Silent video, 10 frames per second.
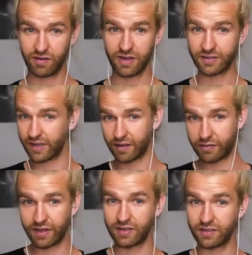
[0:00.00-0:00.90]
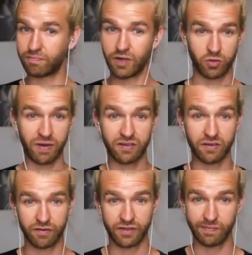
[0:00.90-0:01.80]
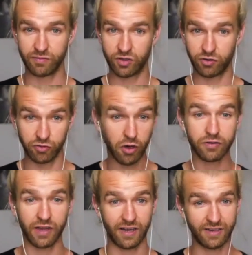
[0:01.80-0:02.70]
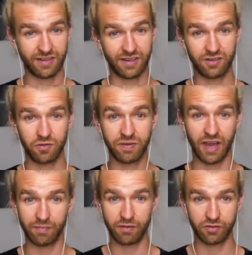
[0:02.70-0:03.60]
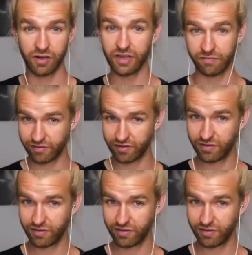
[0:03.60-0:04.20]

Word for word: Yeah. And then I think it's much better for them to know that and to be able to leap.